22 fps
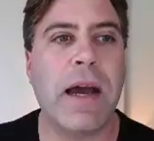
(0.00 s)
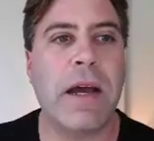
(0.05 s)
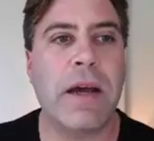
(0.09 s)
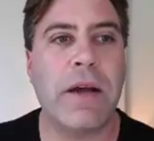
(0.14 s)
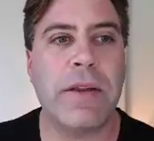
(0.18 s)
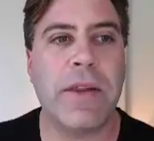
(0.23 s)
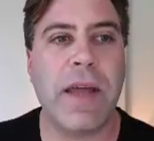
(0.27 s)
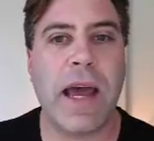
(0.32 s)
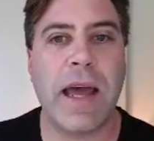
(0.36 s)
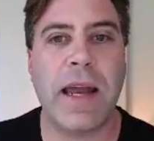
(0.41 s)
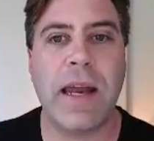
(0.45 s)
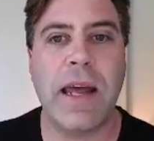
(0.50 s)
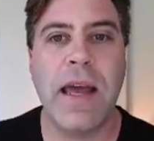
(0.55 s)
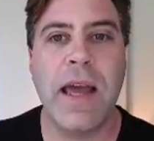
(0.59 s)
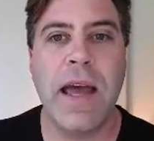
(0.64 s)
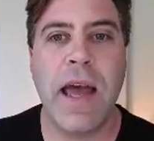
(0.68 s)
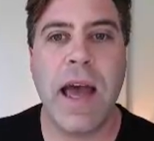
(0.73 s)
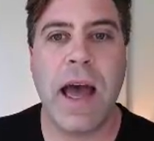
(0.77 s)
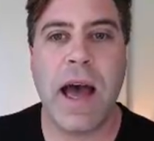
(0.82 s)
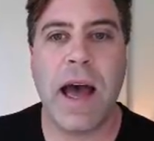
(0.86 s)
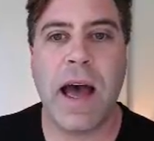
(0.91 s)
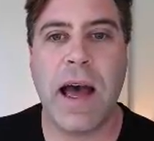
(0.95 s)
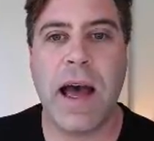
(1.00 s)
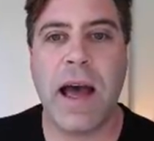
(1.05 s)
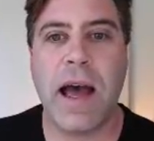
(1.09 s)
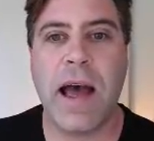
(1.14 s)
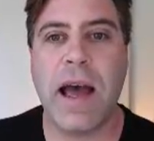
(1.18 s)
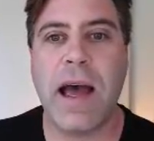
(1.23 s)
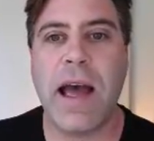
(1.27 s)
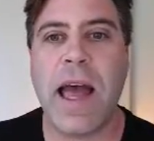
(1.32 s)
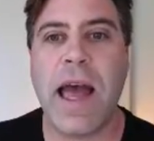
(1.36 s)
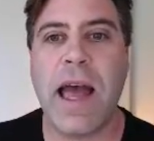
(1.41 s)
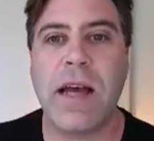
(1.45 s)
on that
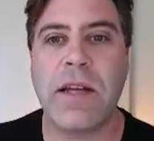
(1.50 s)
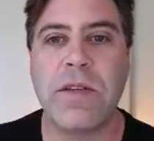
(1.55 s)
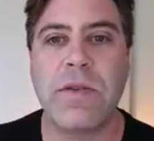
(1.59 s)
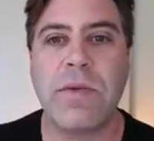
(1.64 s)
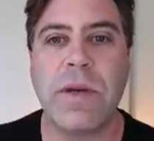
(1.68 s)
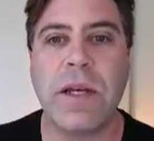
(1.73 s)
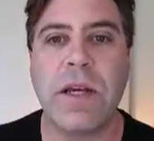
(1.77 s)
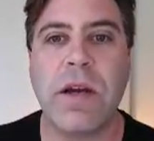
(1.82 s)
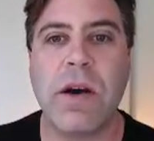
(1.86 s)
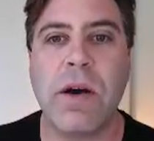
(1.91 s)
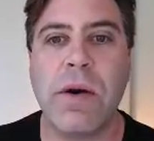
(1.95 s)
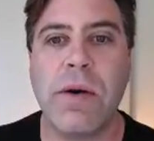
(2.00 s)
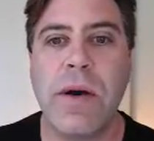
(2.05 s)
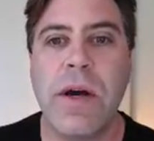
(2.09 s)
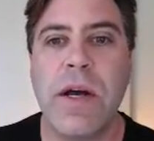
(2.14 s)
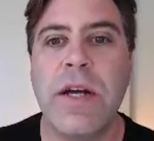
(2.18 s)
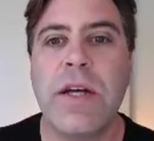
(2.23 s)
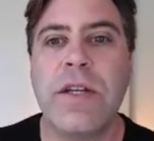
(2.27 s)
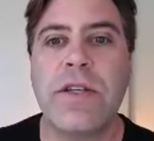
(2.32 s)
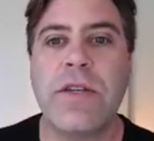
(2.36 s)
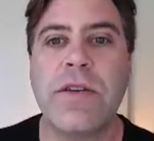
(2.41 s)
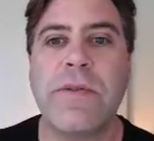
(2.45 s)
as we go. So